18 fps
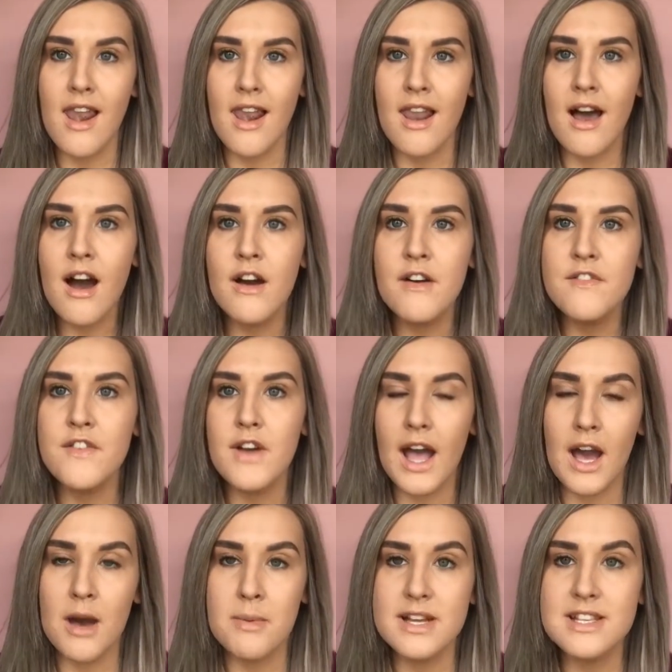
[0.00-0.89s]
love
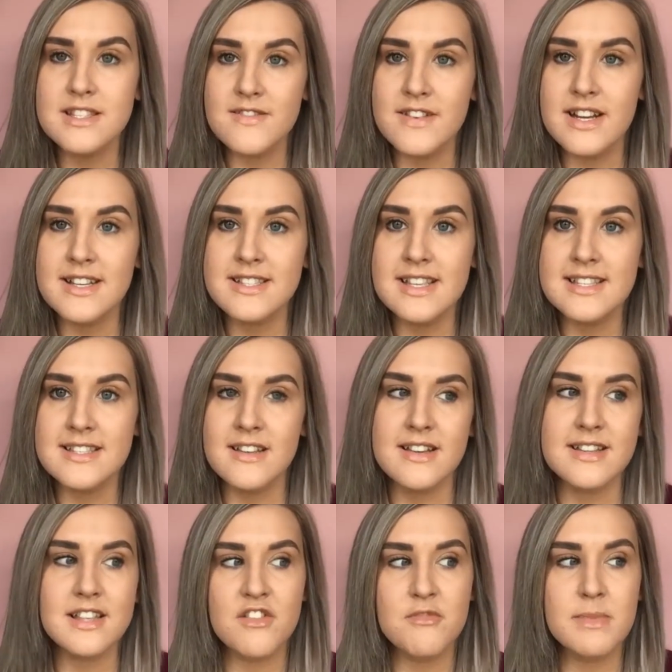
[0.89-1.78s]
how my psoriasis
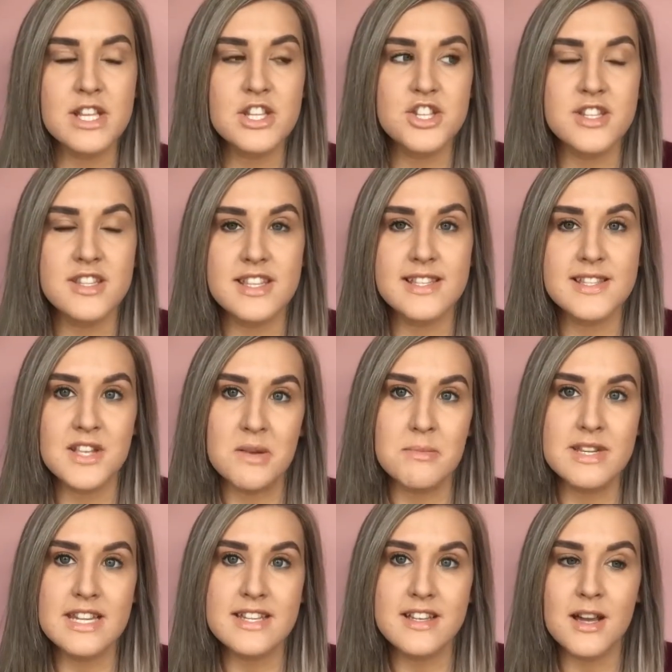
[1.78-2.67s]
looks. I've mentioned this so
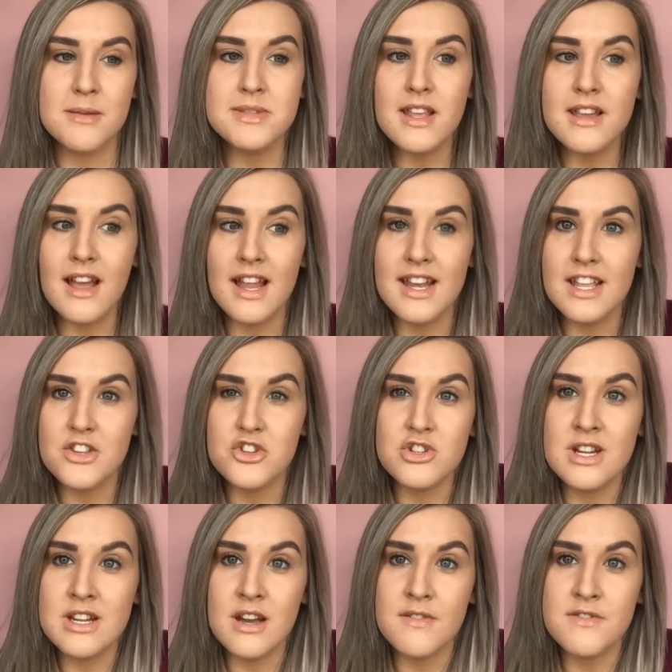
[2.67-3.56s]
many times. Like, I
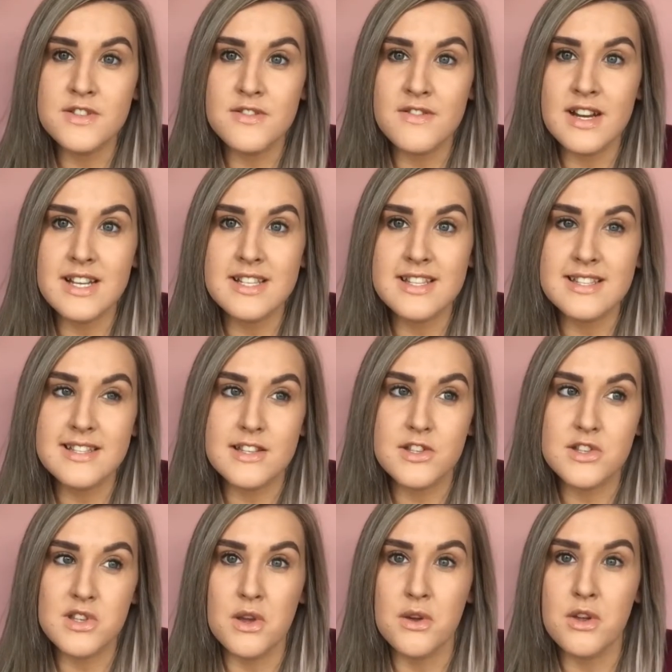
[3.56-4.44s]
literally love psoriasis.
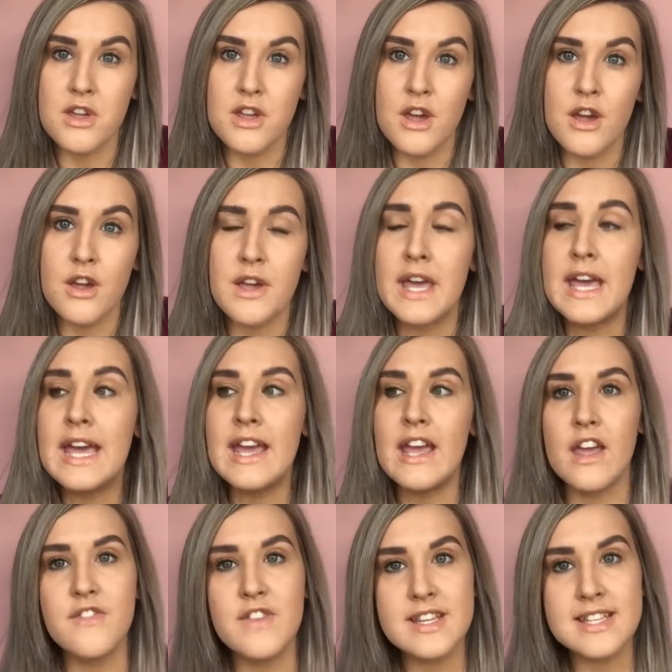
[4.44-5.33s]
It's so cute.
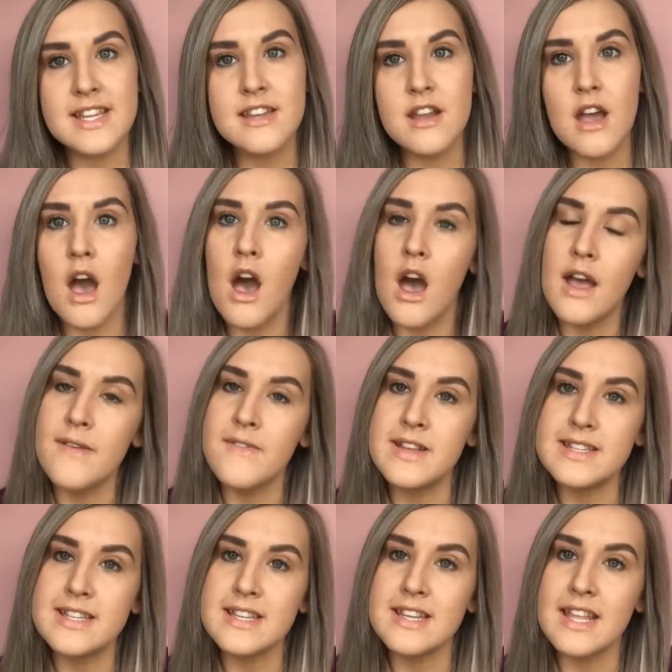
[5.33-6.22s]
If it didn't hurt, if
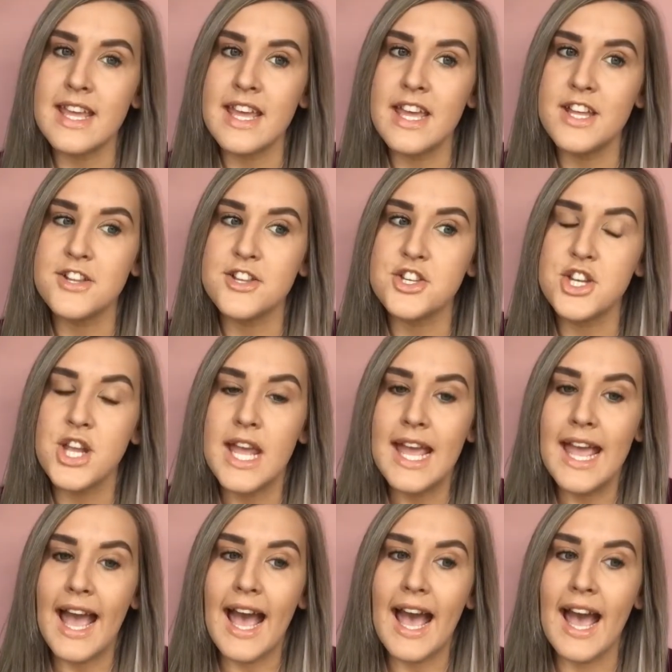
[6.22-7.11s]
it didn't itch,
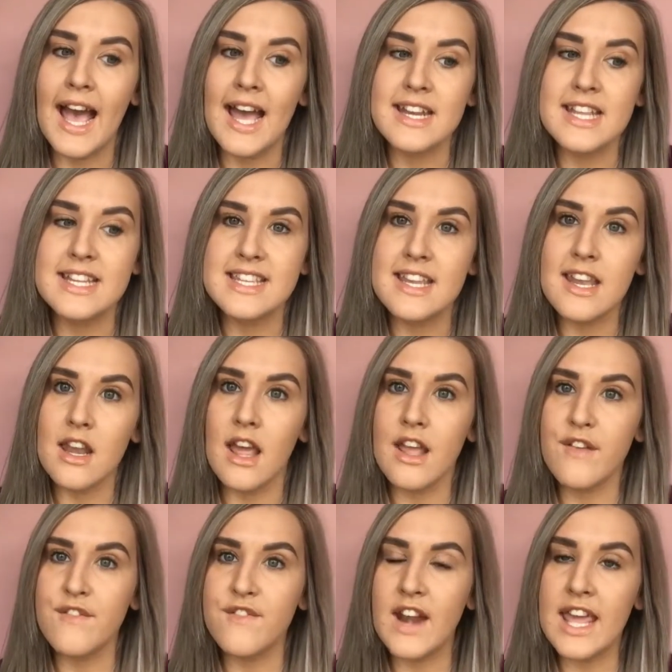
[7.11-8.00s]
and it didn't
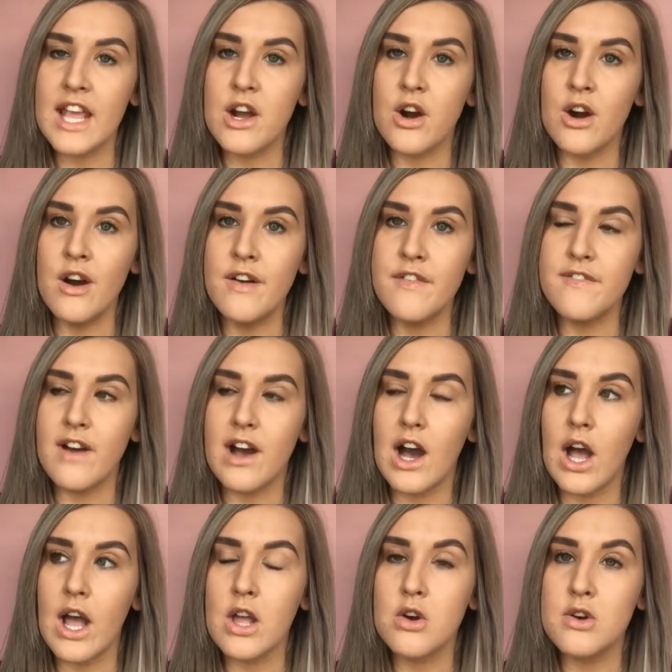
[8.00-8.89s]
like flake off,
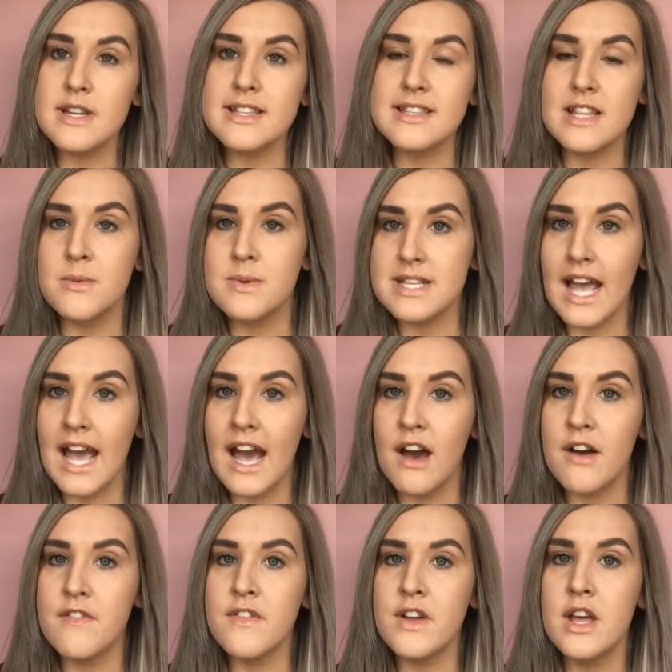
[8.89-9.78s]
I honestly would
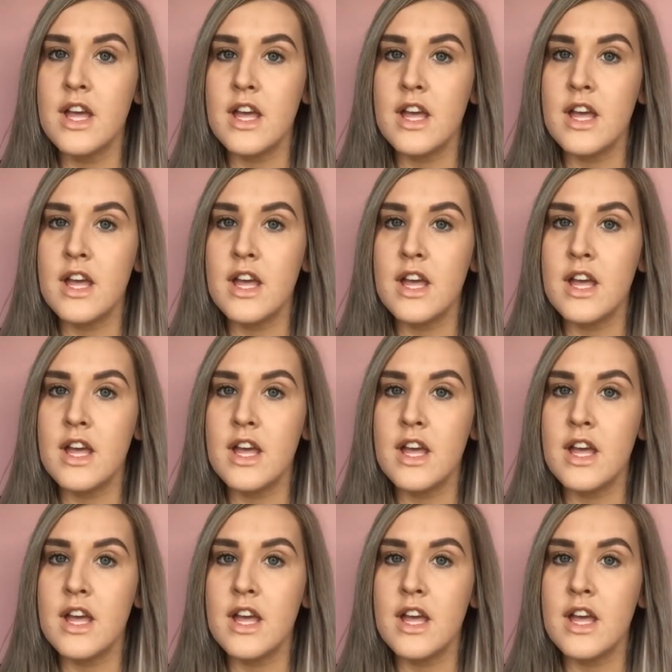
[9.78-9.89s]
have